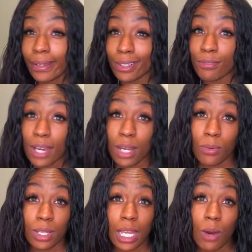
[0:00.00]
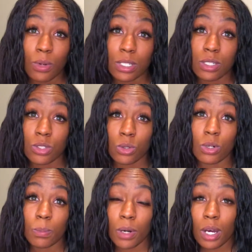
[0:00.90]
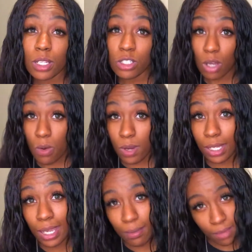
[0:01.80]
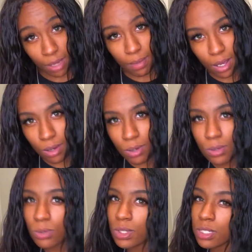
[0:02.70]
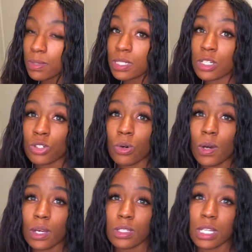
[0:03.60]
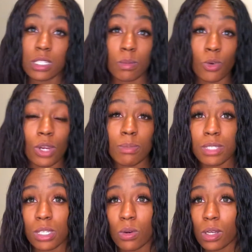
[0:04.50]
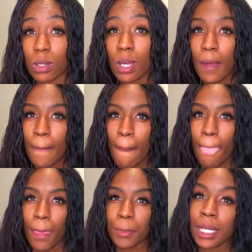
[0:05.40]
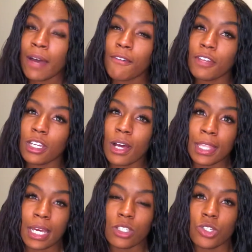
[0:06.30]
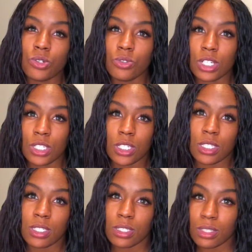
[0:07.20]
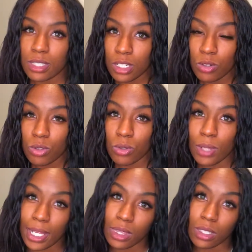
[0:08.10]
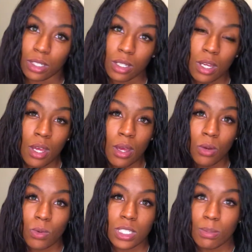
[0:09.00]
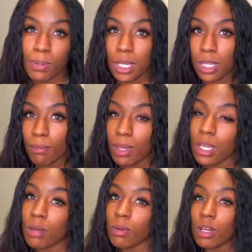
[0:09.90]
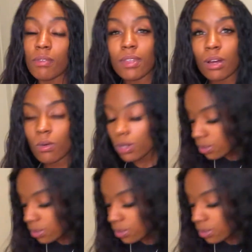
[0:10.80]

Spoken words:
I couldn't find one that was store-bought, so I went ahead and made my own with some essential oils and some grapeseed oil. I'm gonna have a video on that too, just to send you through like the recipe and the makeup of that